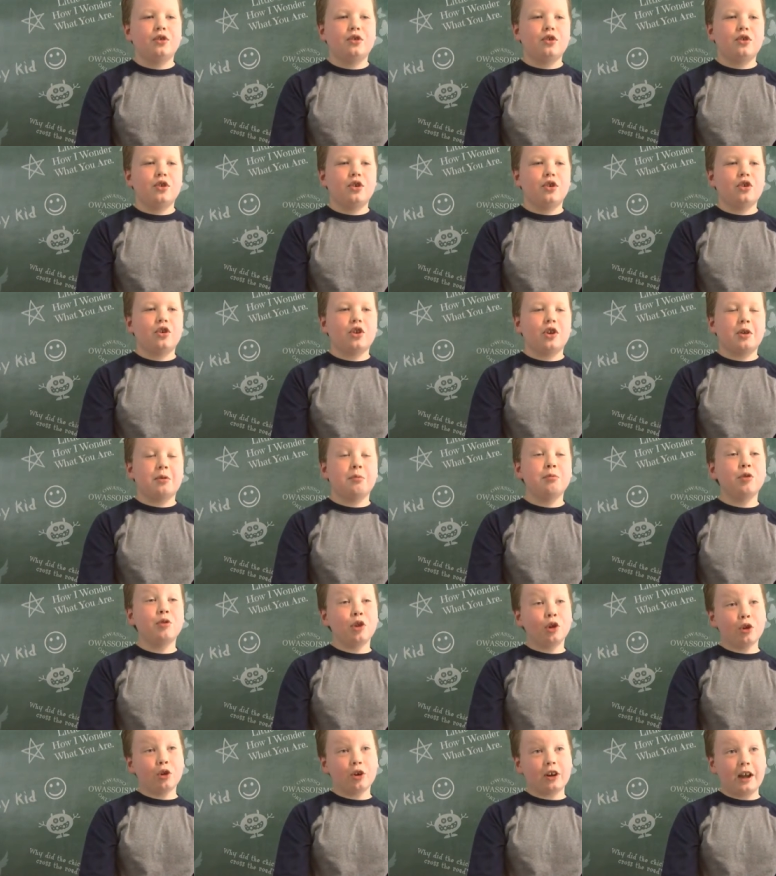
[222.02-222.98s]
Does the
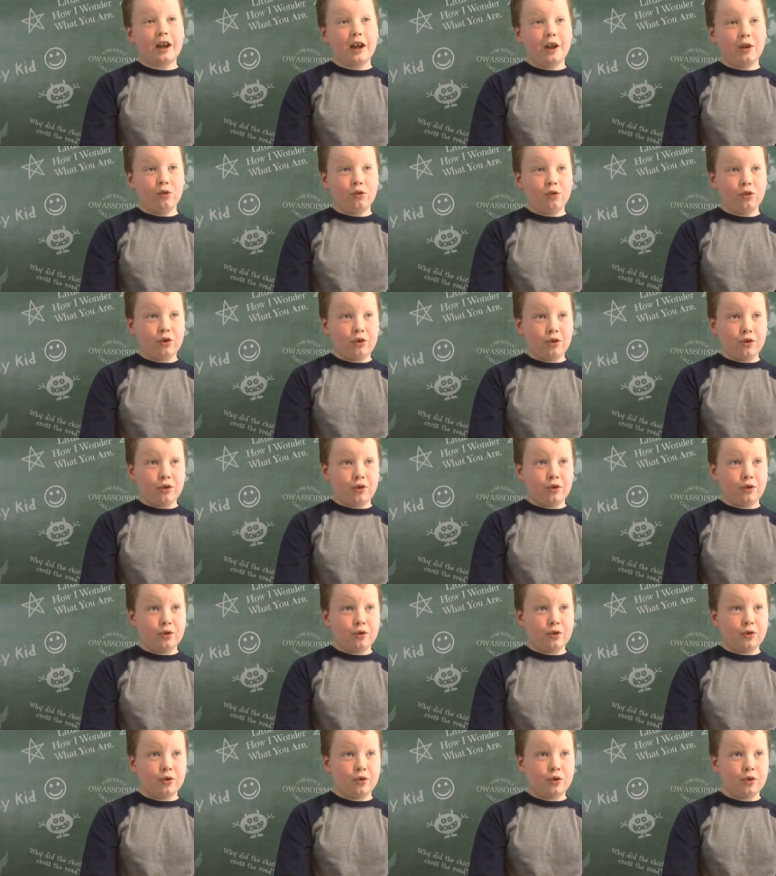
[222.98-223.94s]
computer count?
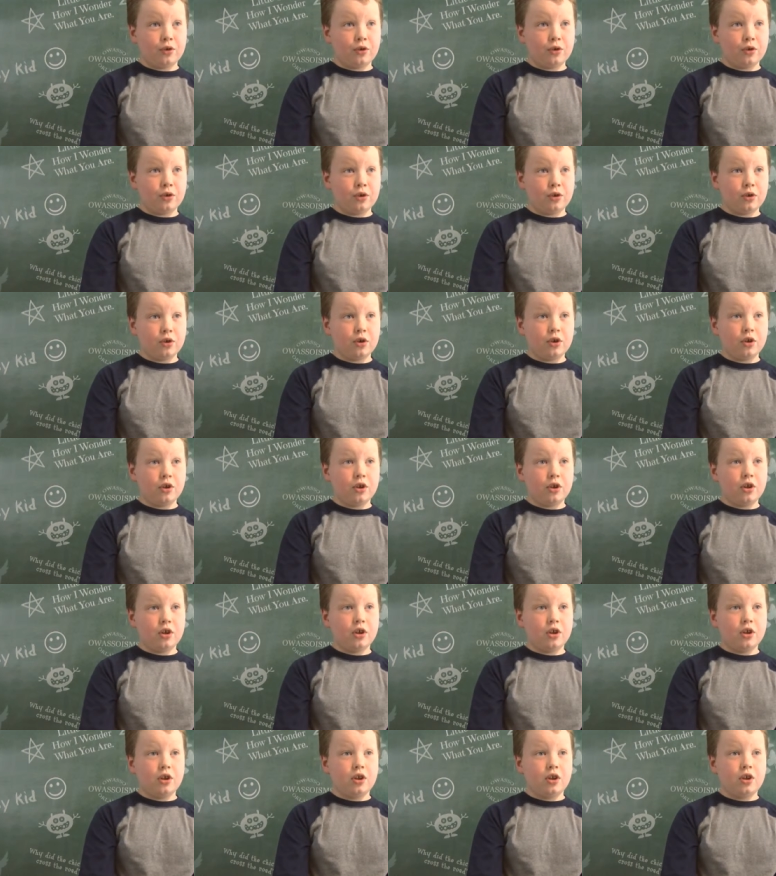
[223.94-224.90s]
Sure, whatever
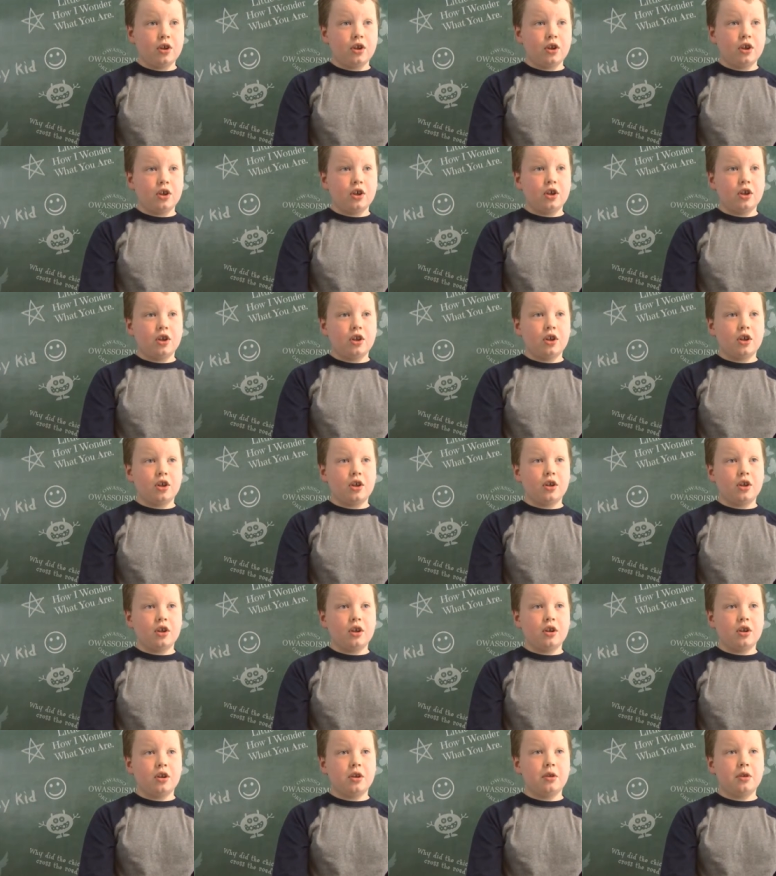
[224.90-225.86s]
you like to play with.
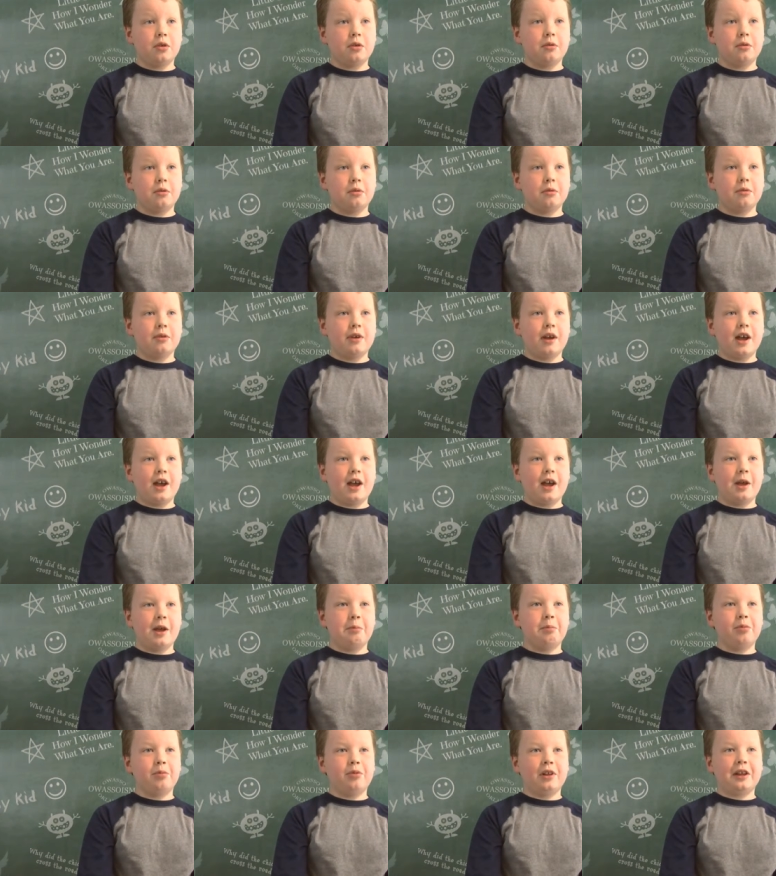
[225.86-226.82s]

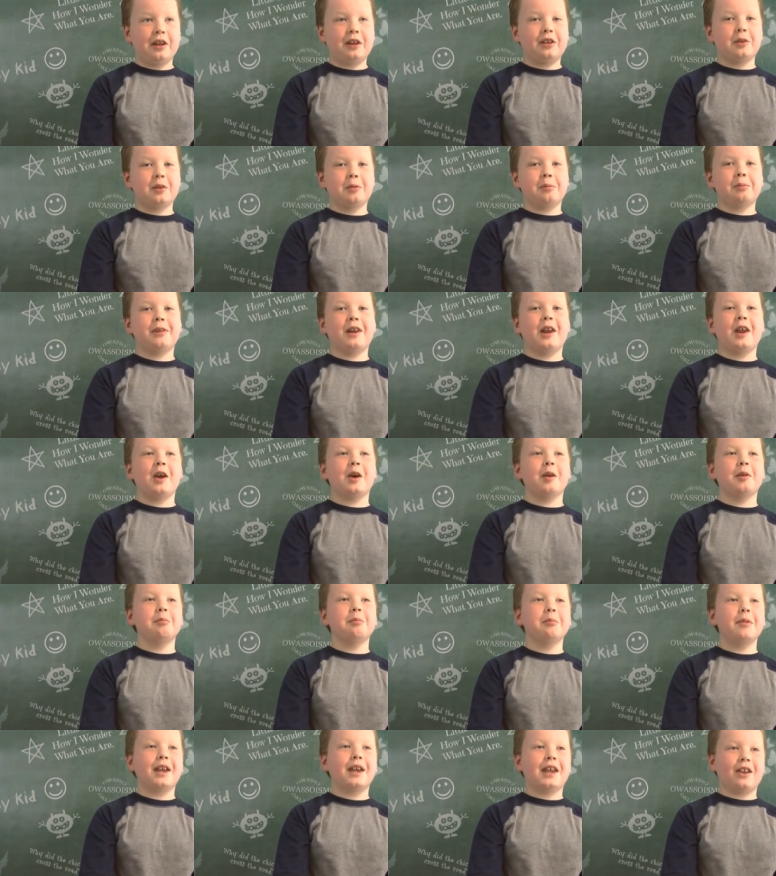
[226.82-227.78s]
I like to play
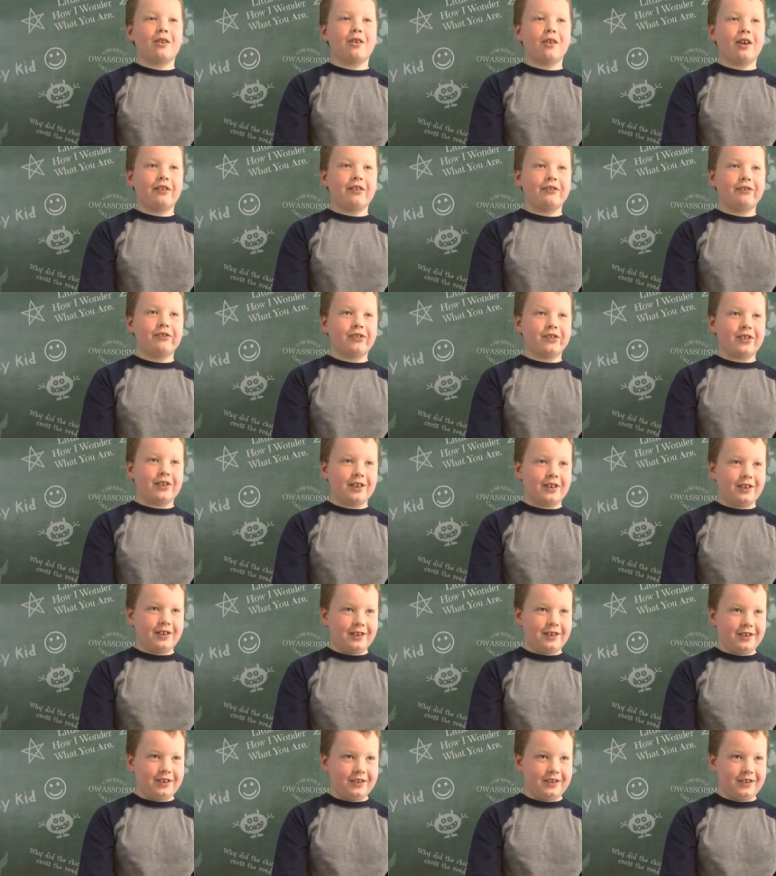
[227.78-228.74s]
on Minecraft.
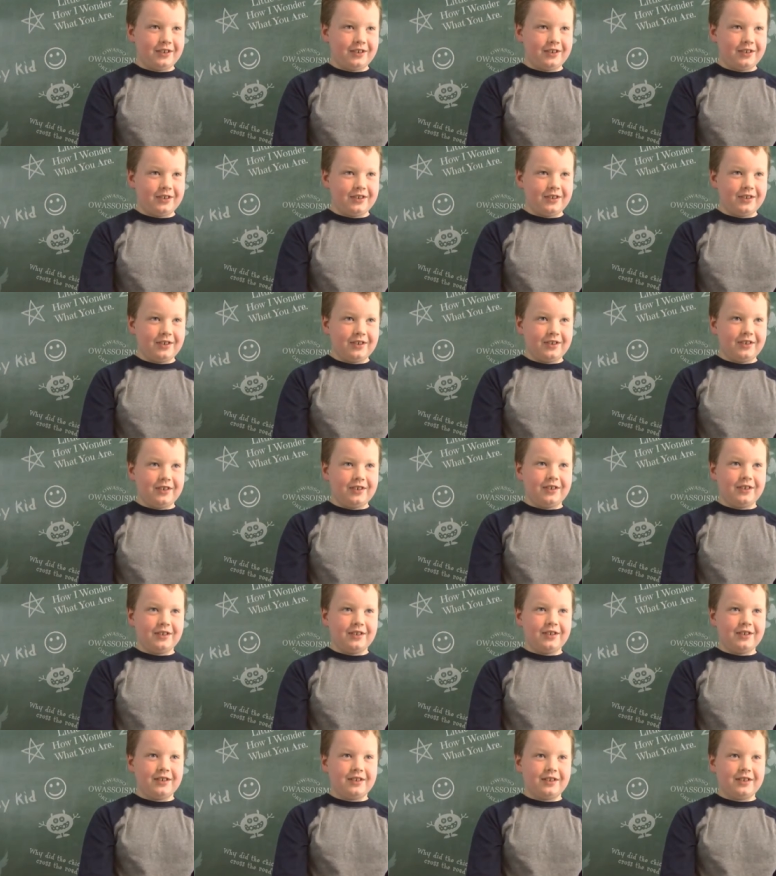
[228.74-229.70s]
Minecraft is your
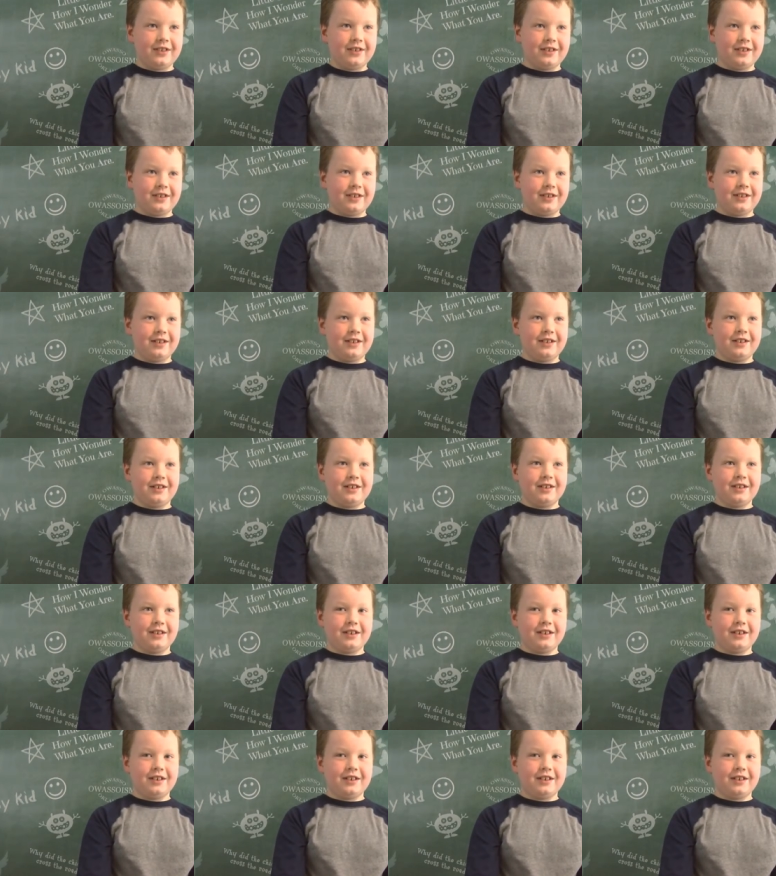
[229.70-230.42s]
favorite thing, huh?